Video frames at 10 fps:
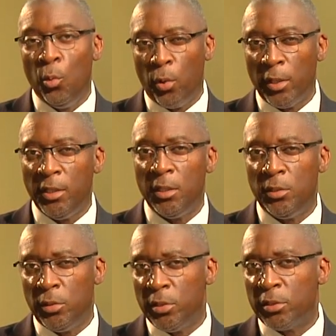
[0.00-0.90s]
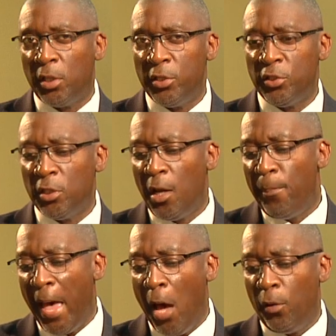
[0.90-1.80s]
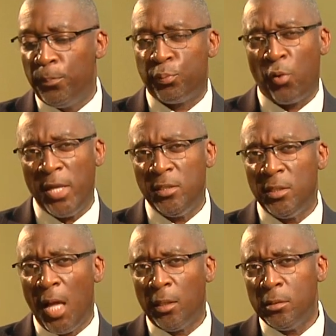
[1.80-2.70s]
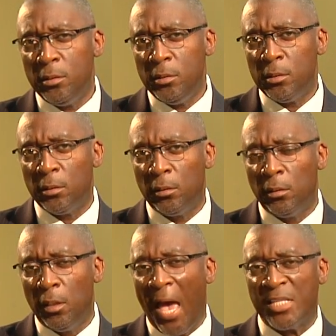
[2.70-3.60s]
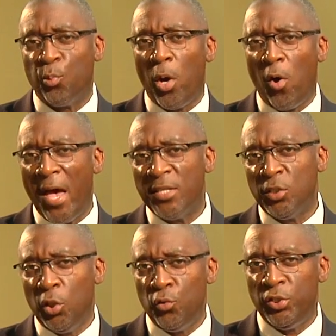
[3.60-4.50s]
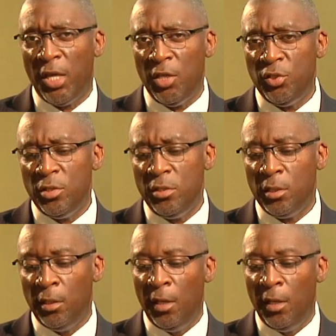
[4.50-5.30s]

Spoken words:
We're going to get into a discussion about price analysis as well as negotiations.